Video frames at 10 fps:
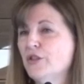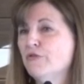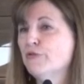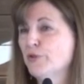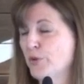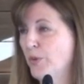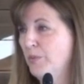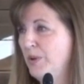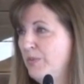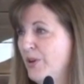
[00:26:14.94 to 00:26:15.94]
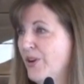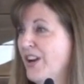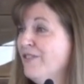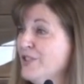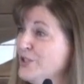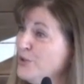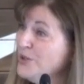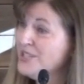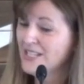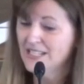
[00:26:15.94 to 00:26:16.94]
the fruit will be pure. If the
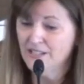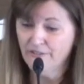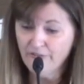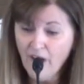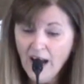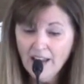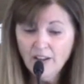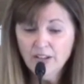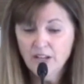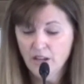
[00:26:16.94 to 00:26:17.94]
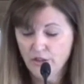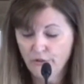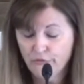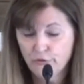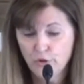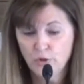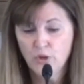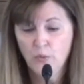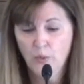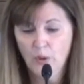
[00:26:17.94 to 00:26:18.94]
source is defiled, the
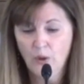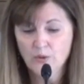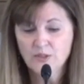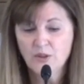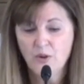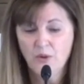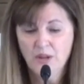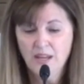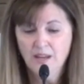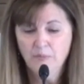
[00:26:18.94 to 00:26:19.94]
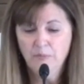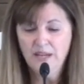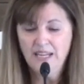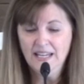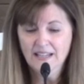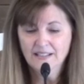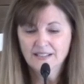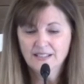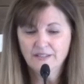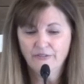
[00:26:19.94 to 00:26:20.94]
fruit will also be
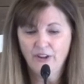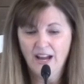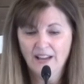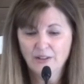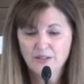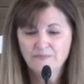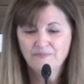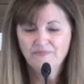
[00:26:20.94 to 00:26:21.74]
defiled.